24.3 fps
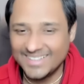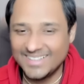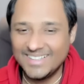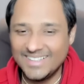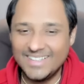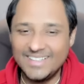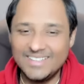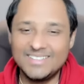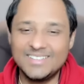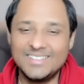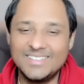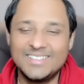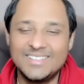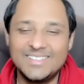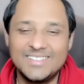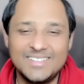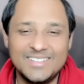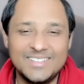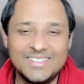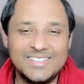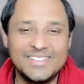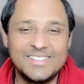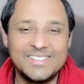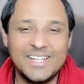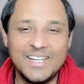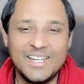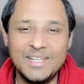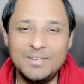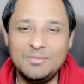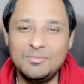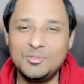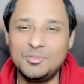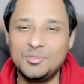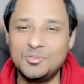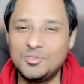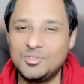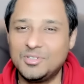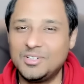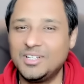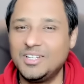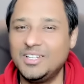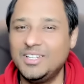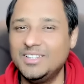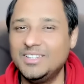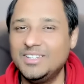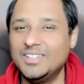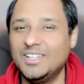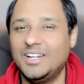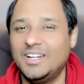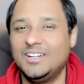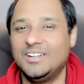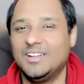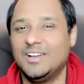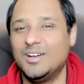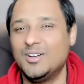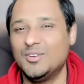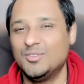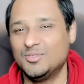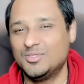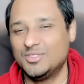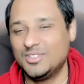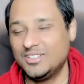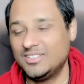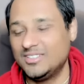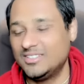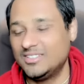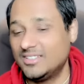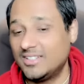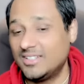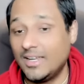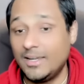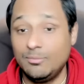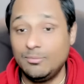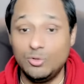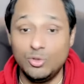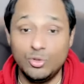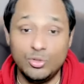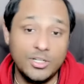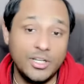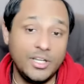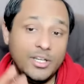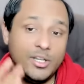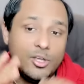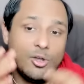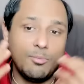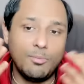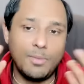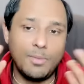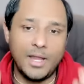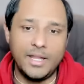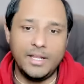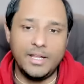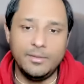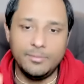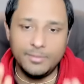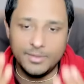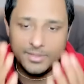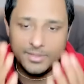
it's time to clean that house it's time to clean your mind